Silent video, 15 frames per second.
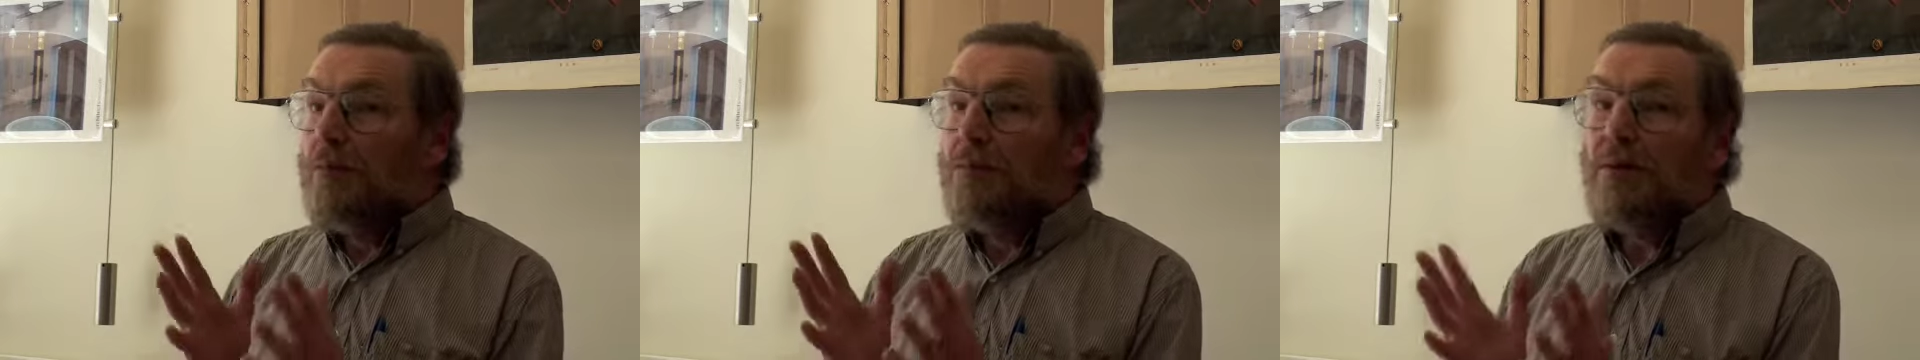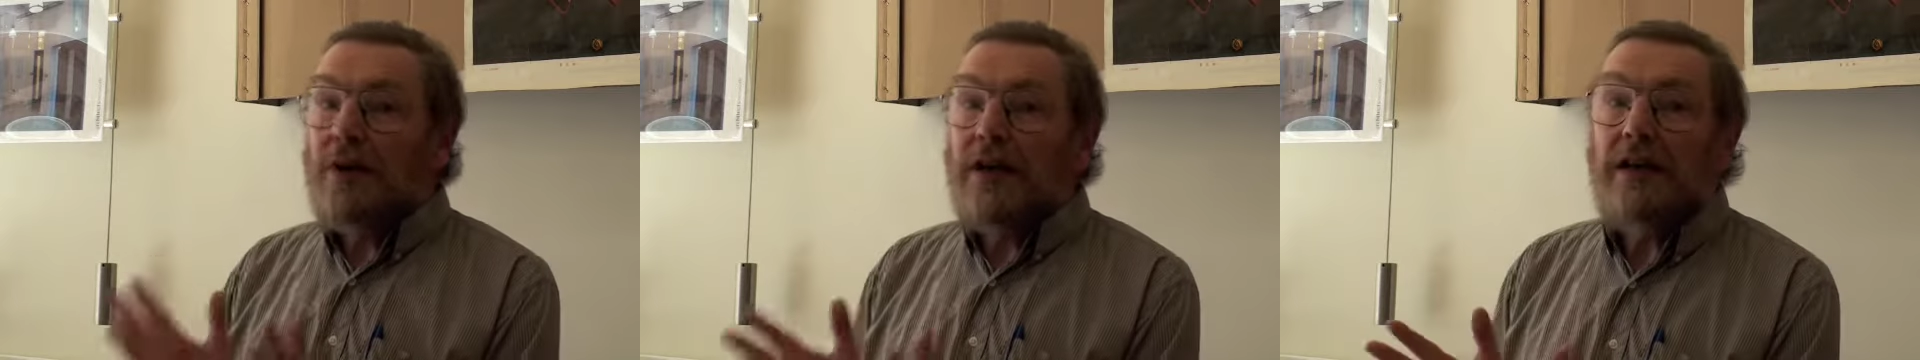
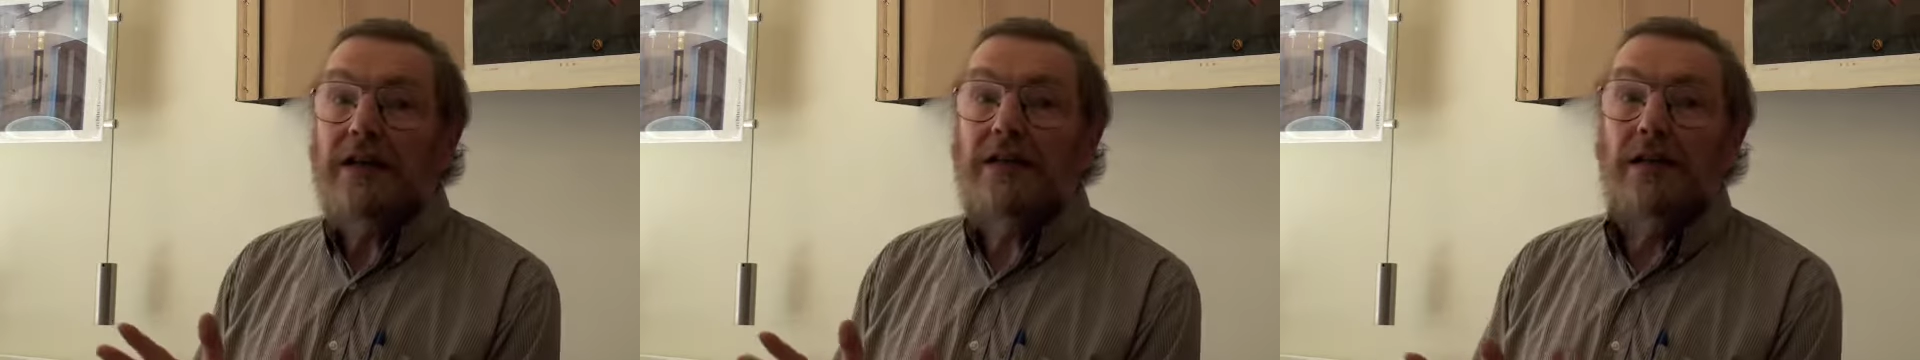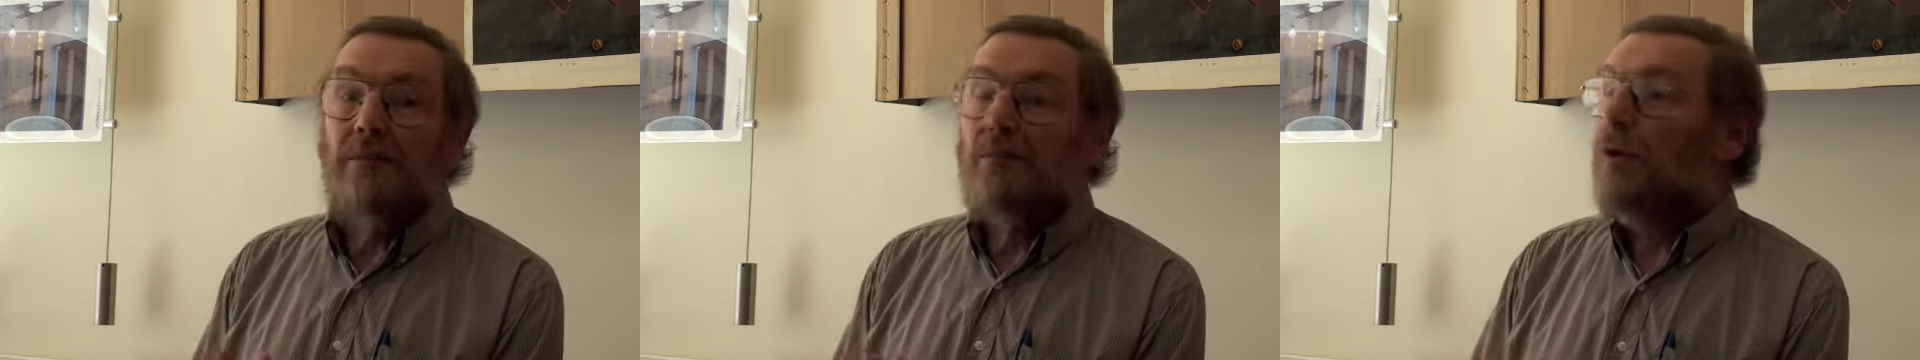
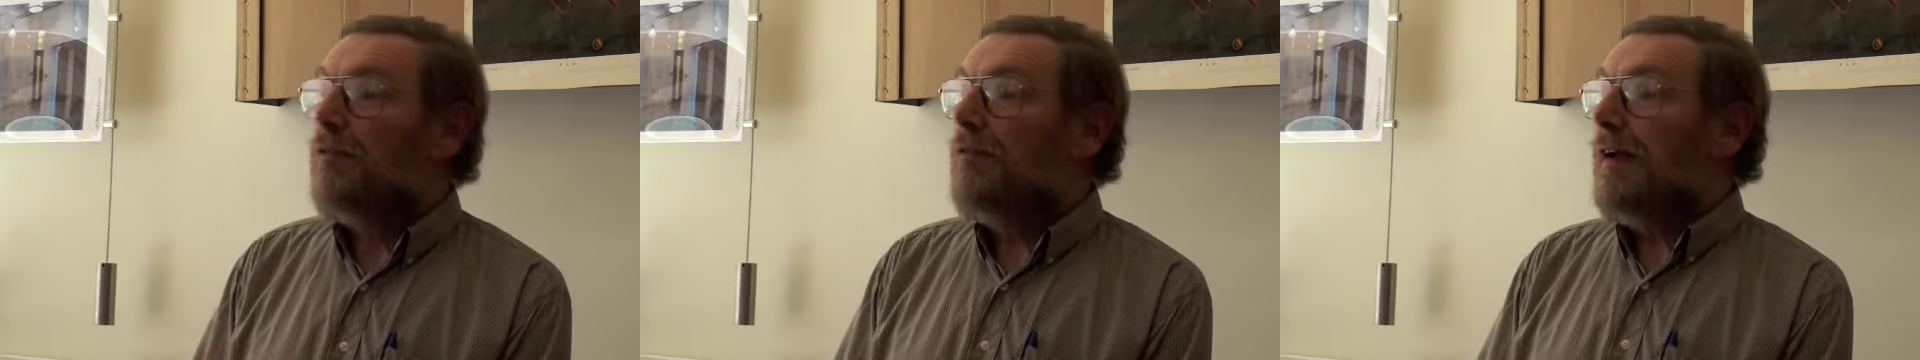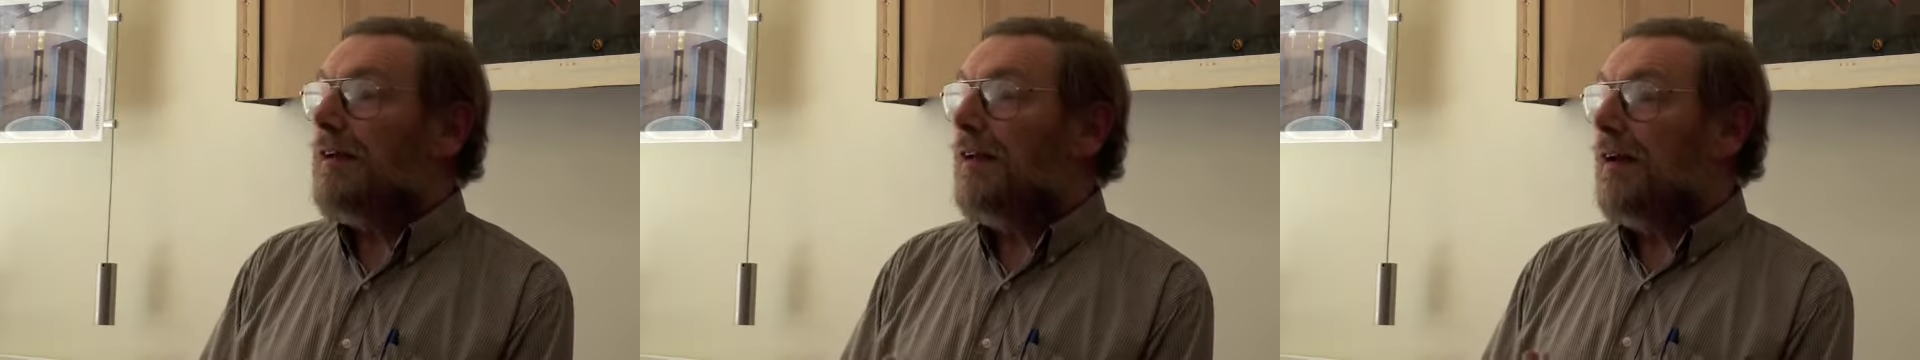breed
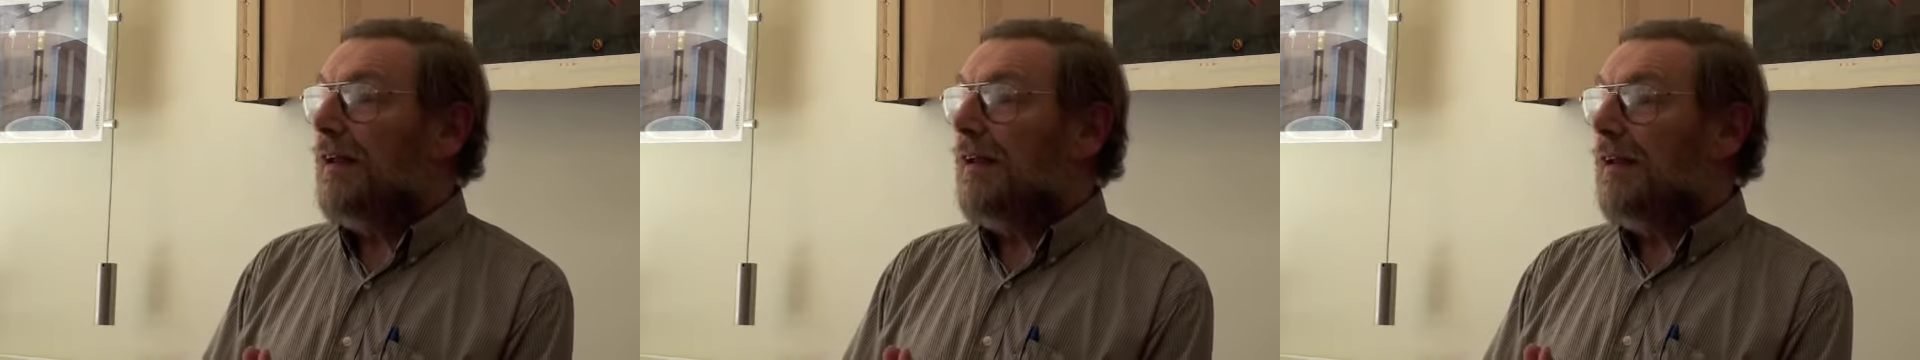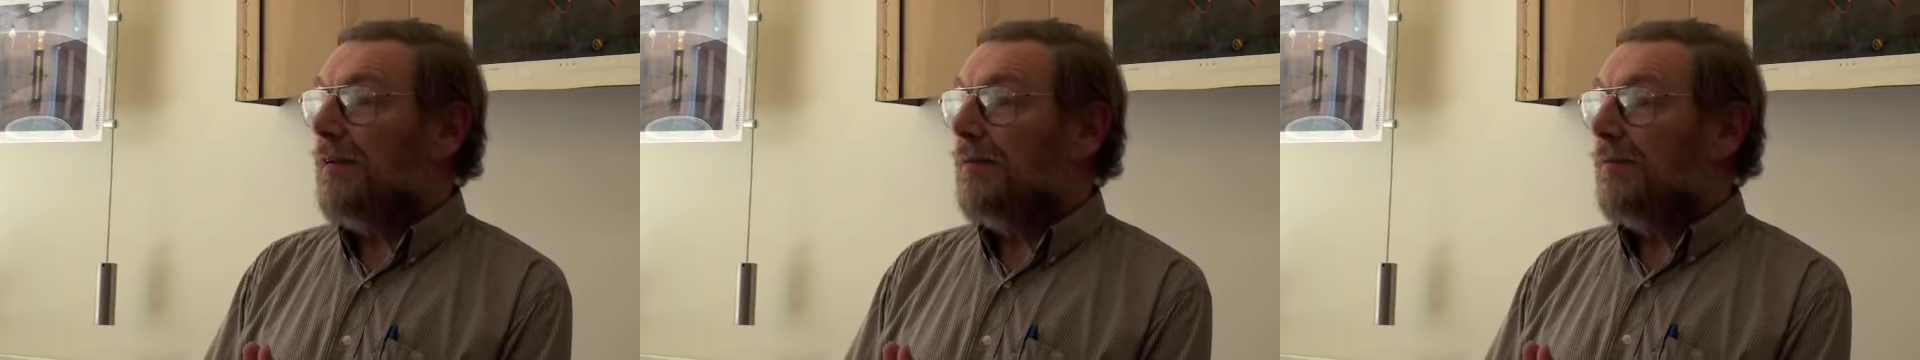more
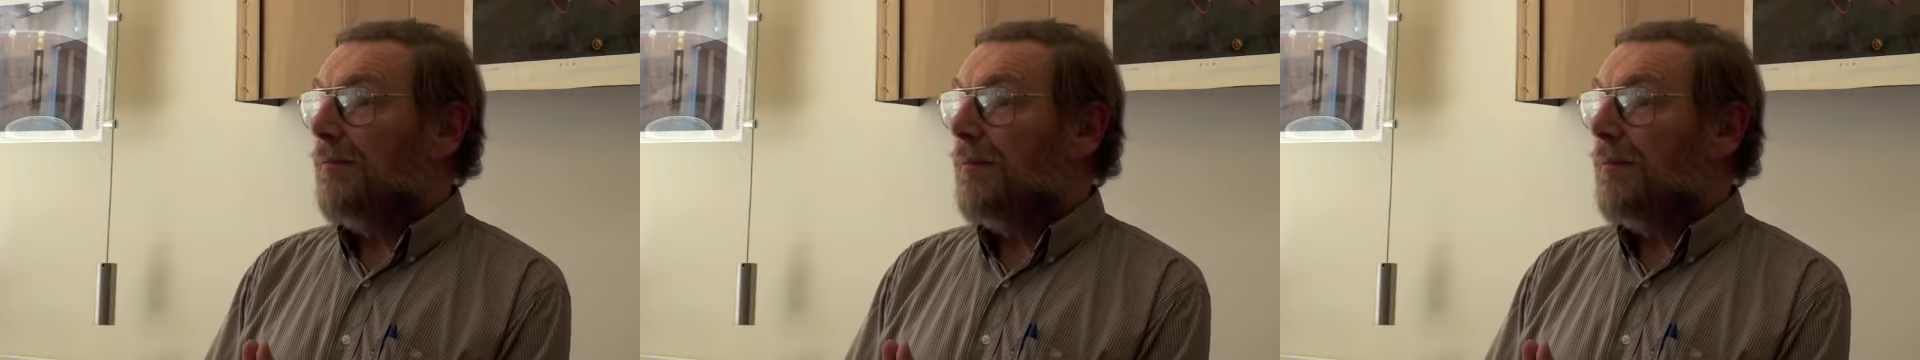readily,